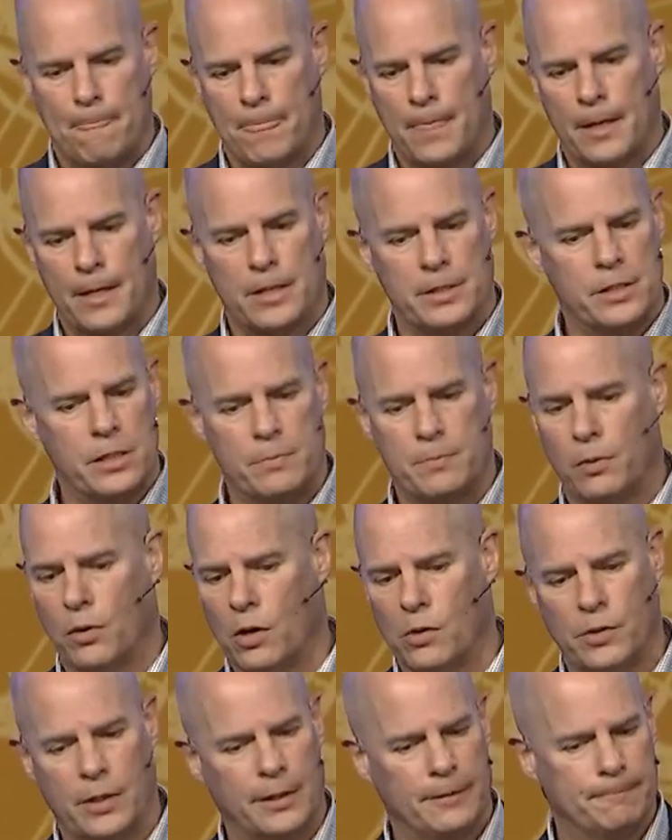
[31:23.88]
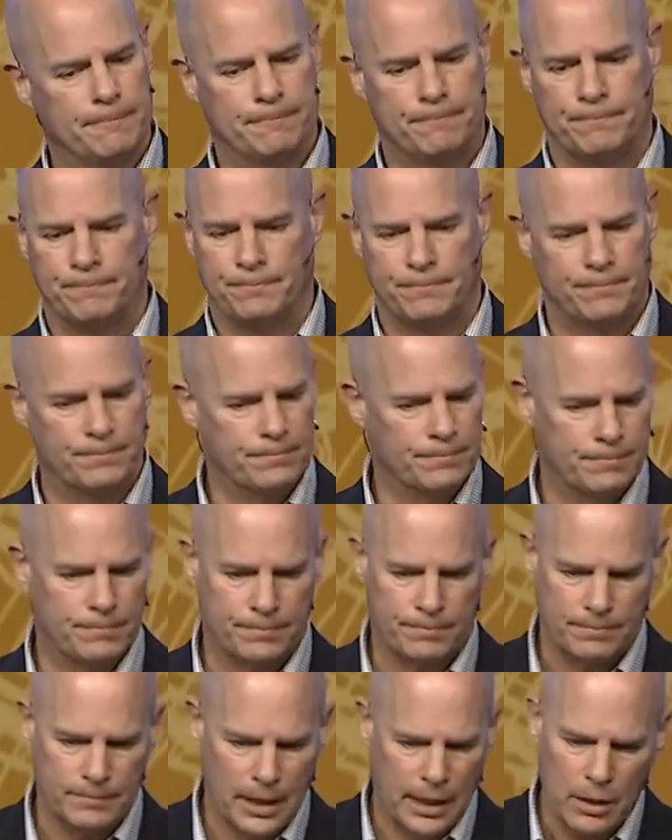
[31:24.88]
Because it's broken
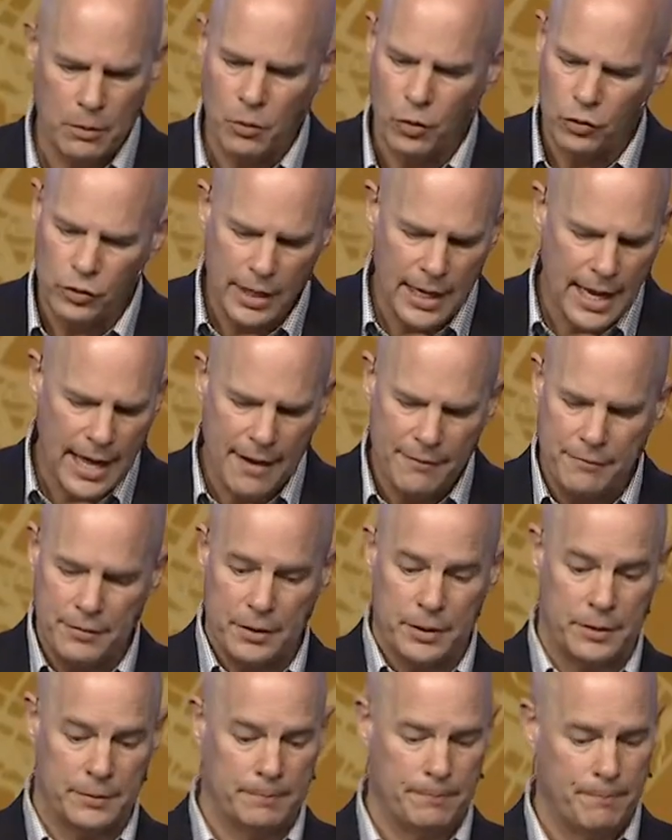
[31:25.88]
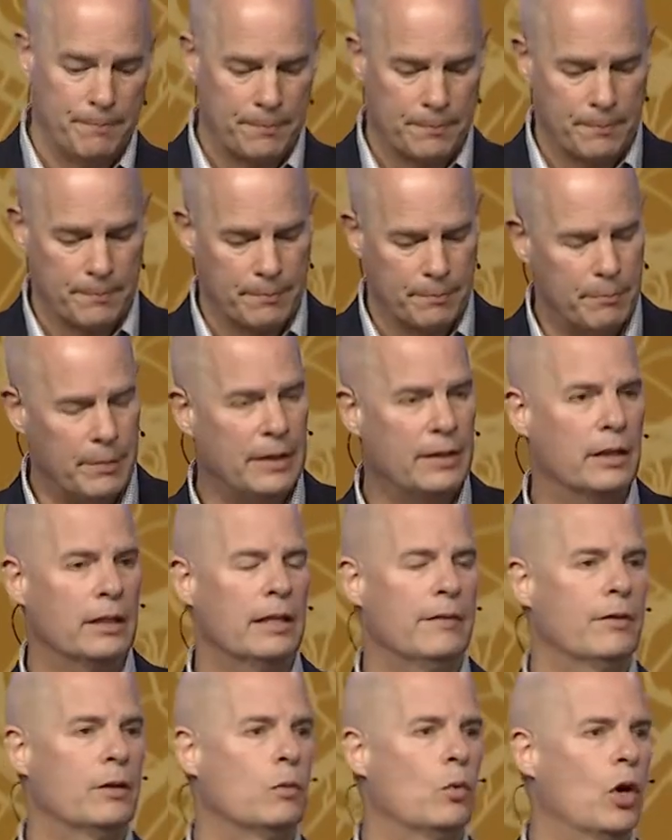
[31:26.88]
and it will never be the
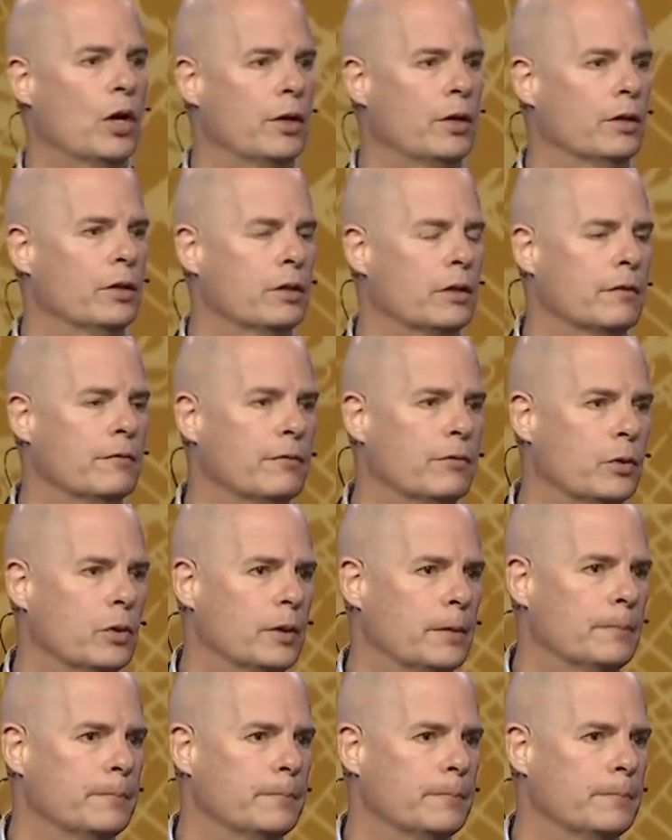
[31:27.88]
living water you're looking for.